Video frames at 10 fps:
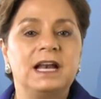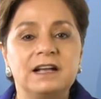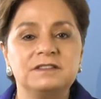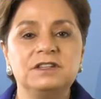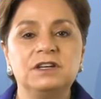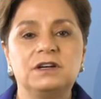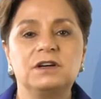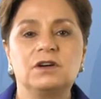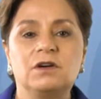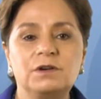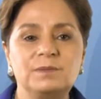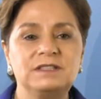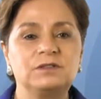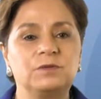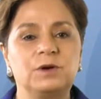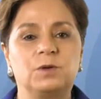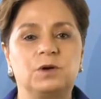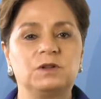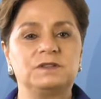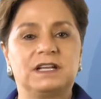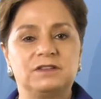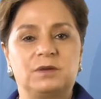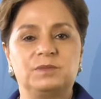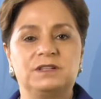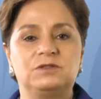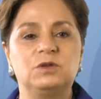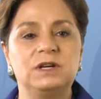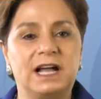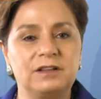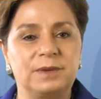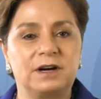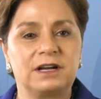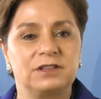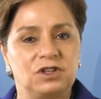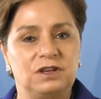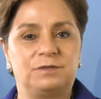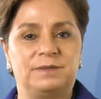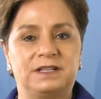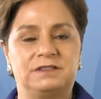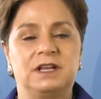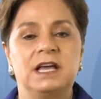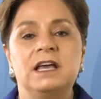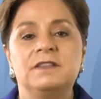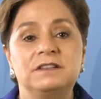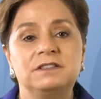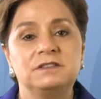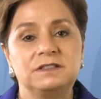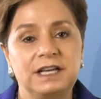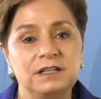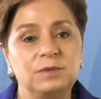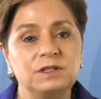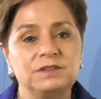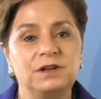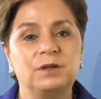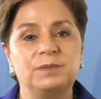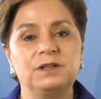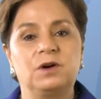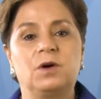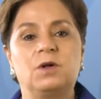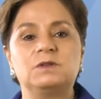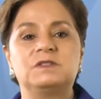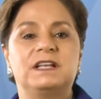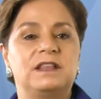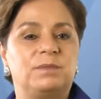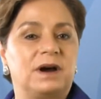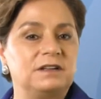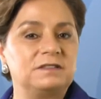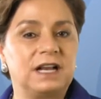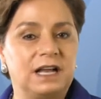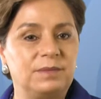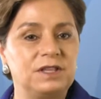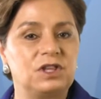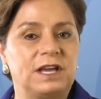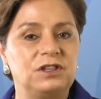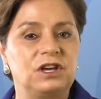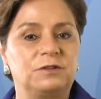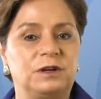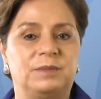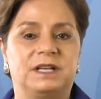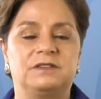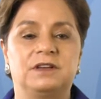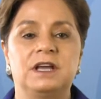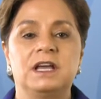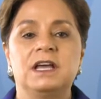Last year, governments of the world adopted two landmark achievements, the Sustainable Development Goals and the Paris Climate Change Agreement.